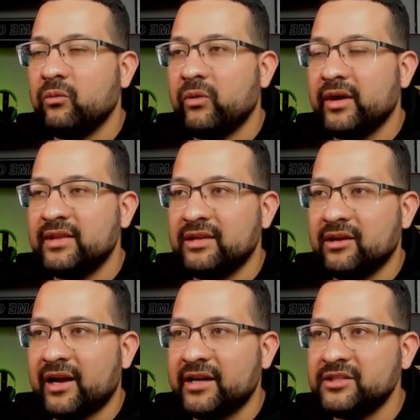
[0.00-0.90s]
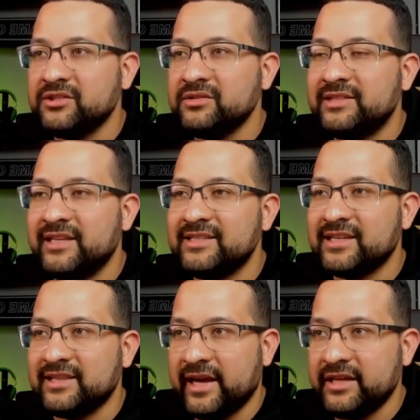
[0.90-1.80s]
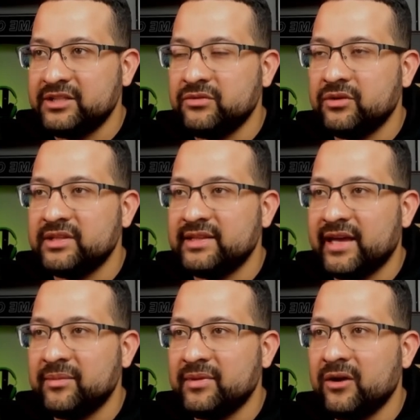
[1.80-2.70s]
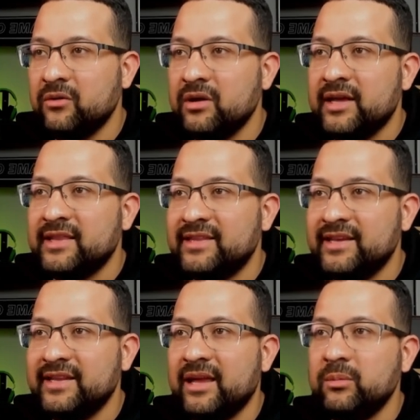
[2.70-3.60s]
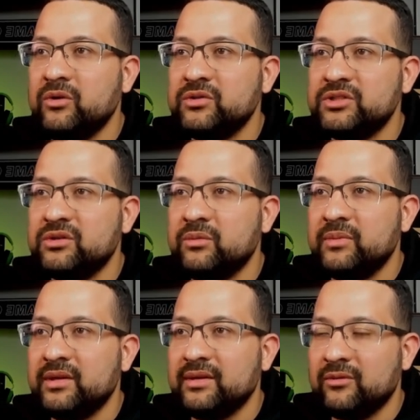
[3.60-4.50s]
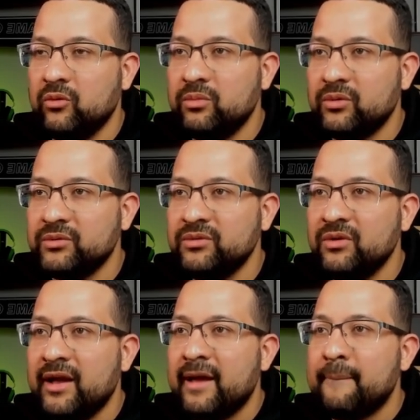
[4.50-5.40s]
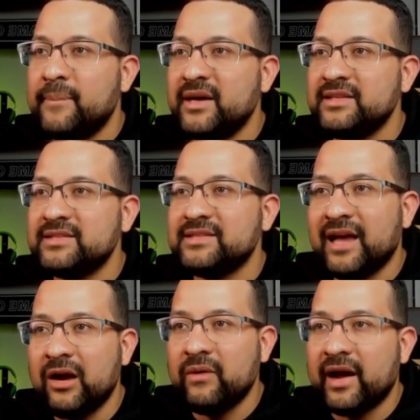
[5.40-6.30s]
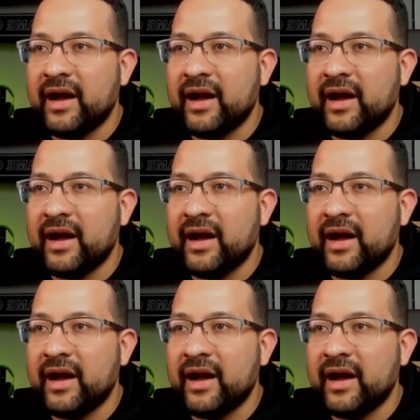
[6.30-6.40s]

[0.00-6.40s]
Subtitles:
interaction disattach for the terminal. The name will continue to be Ubuntu, but now I